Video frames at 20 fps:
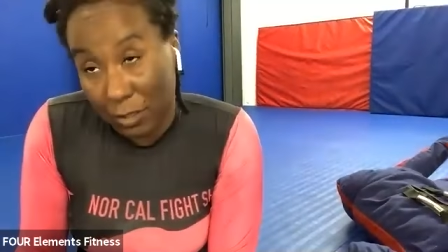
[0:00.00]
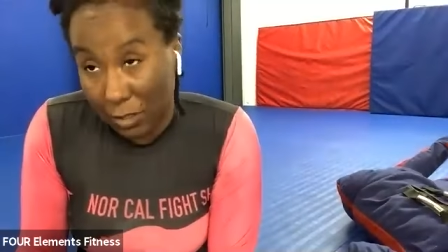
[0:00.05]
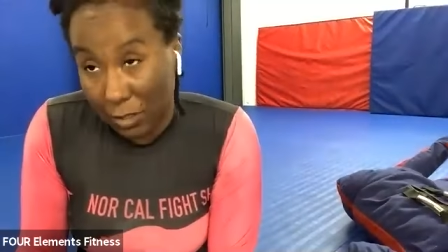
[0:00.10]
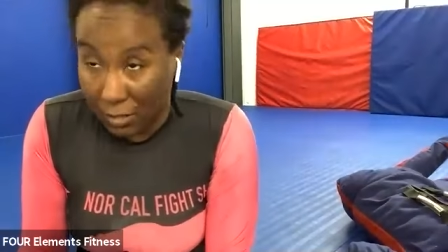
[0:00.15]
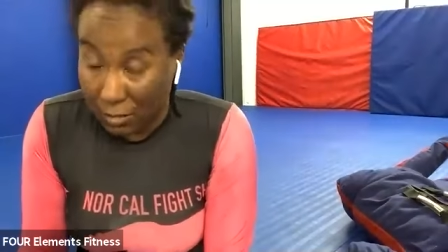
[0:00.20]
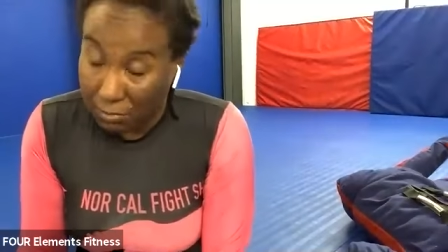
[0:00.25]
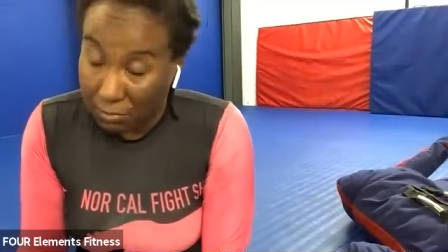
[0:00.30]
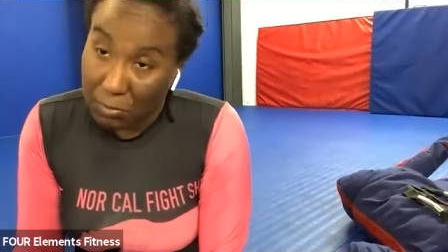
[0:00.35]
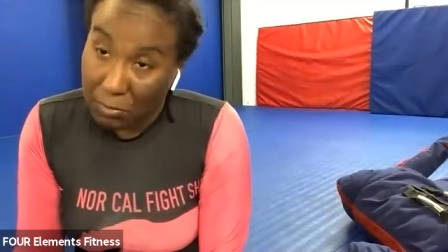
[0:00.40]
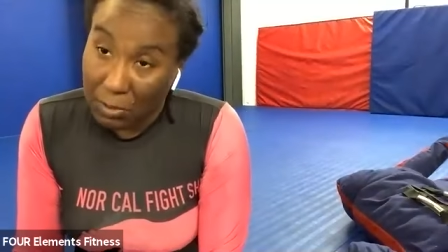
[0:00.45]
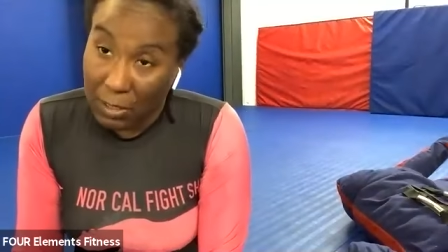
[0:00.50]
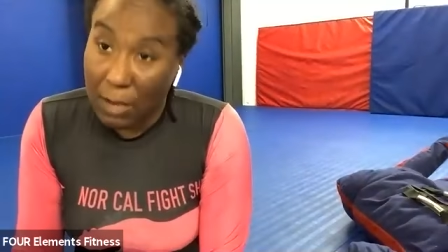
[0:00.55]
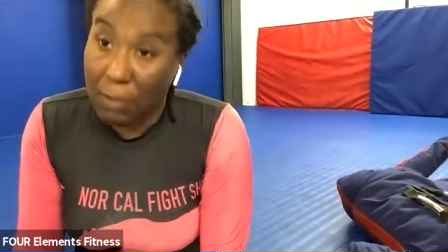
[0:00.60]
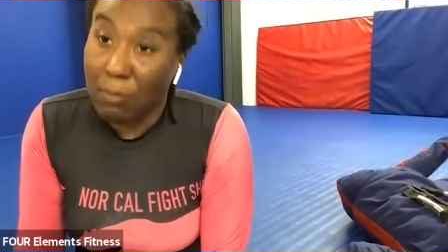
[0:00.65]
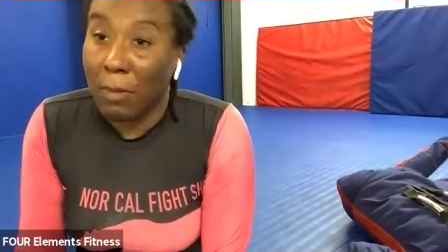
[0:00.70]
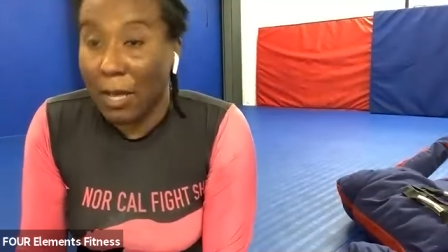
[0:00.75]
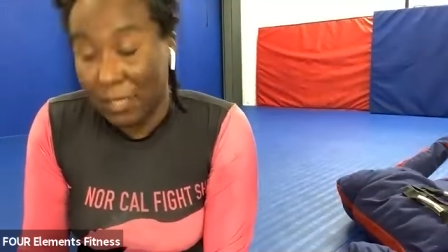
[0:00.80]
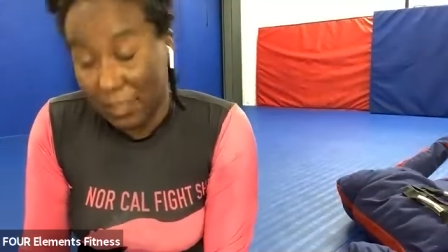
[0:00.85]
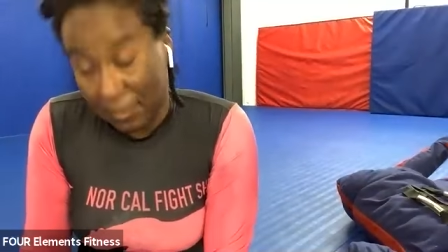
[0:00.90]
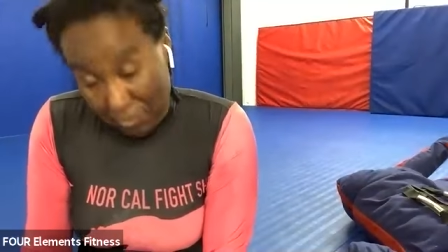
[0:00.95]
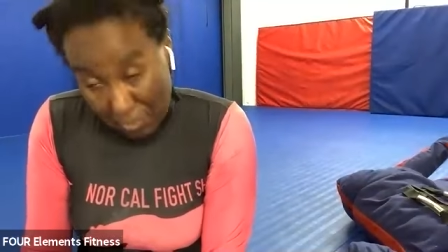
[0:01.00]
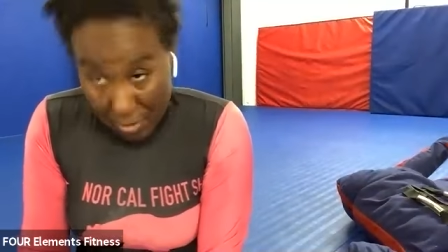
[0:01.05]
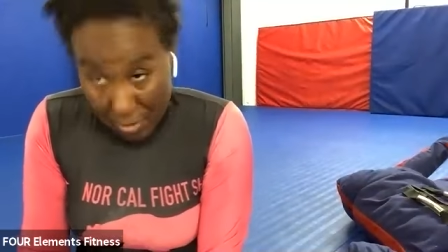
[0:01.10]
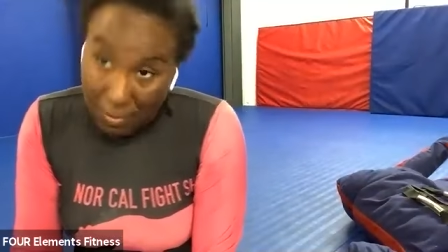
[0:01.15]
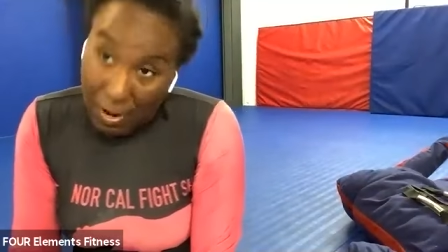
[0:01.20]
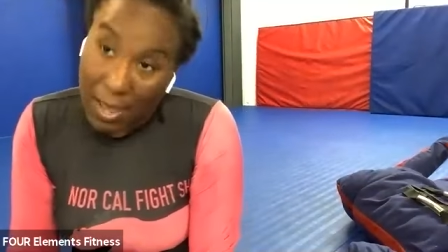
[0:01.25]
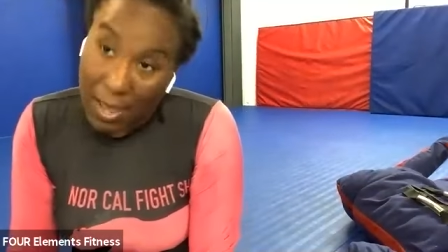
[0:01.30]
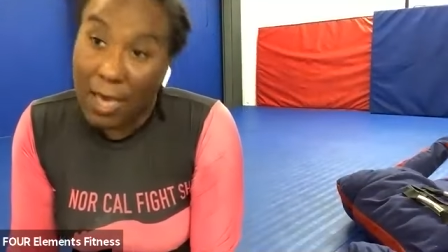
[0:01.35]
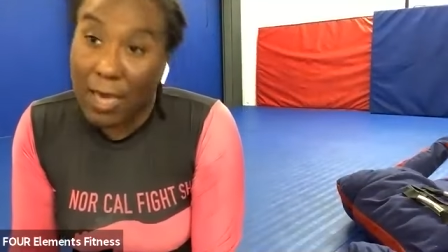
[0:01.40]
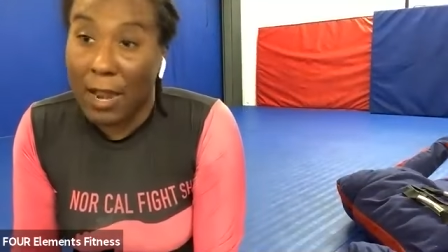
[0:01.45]
to just spin
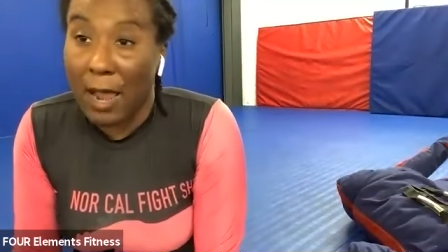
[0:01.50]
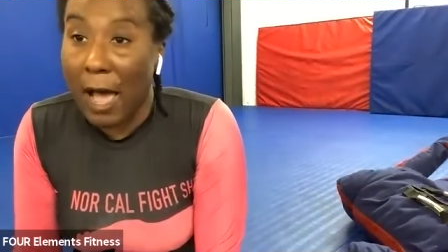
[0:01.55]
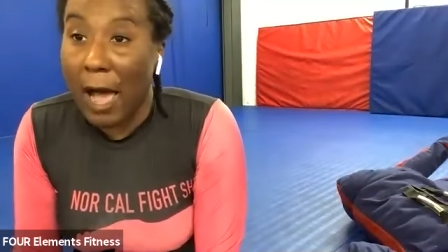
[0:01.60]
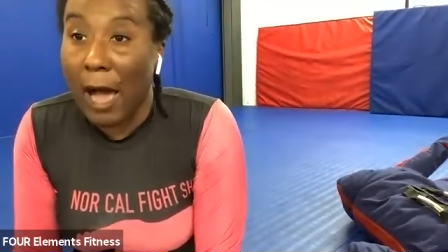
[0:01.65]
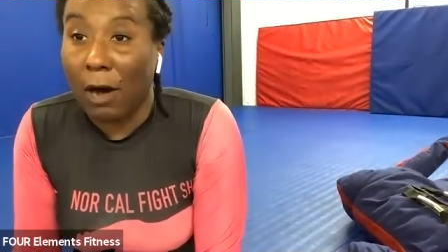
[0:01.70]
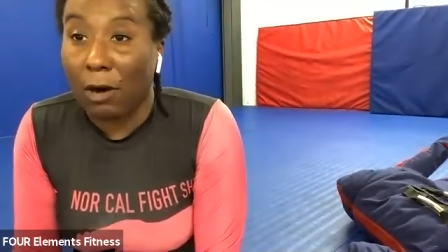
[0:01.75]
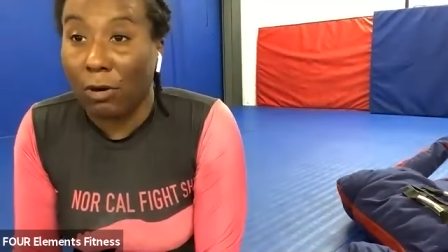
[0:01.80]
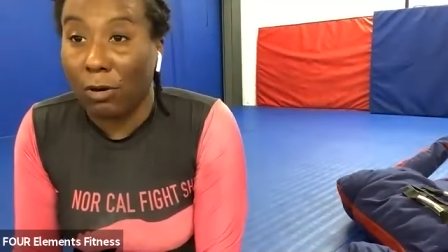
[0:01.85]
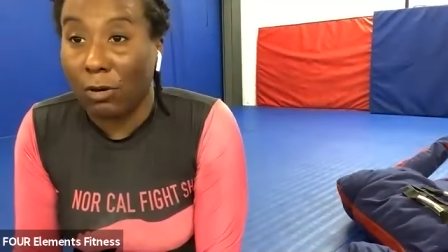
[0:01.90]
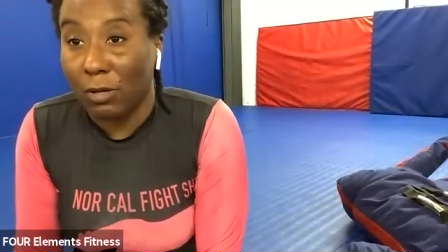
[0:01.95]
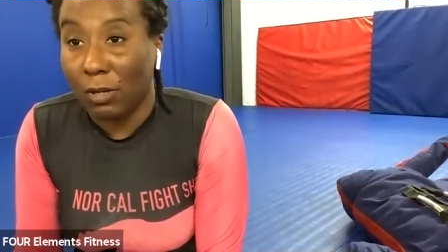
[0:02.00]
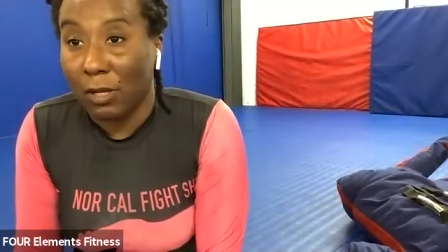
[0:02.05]
my head out